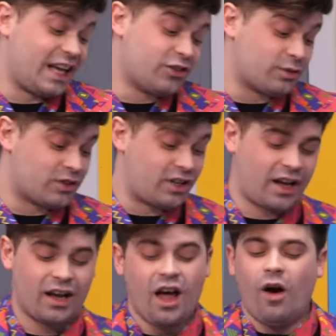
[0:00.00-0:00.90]
mm,
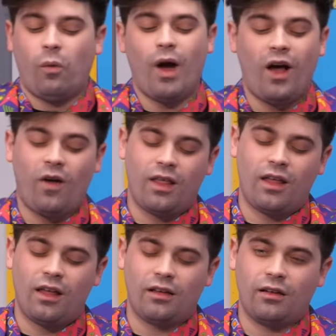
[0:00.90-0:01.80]
interesting. Mm -hmm. Well,
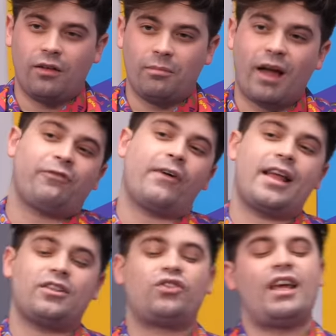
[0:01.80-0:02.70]
my
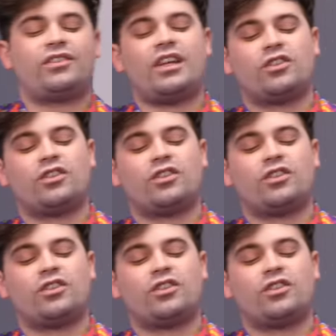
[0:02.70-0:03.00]
friends, this